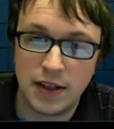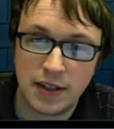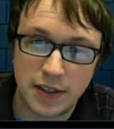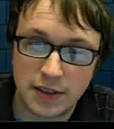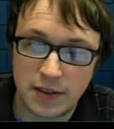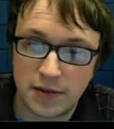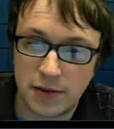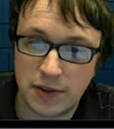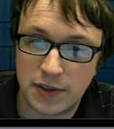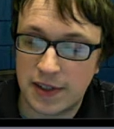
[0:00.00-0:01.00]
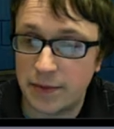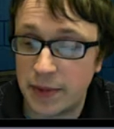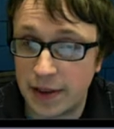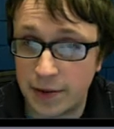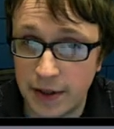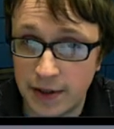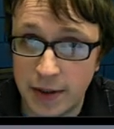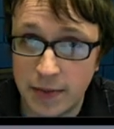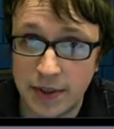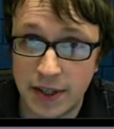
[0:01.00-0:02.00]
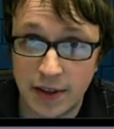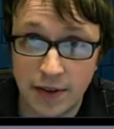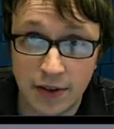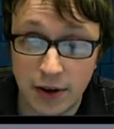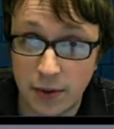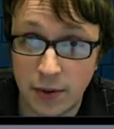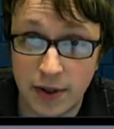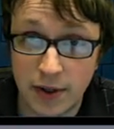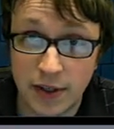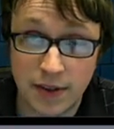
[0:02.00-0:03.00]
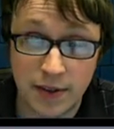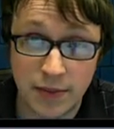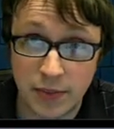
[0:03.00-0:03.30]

just to force it. I've made 3 labels now. They're all working.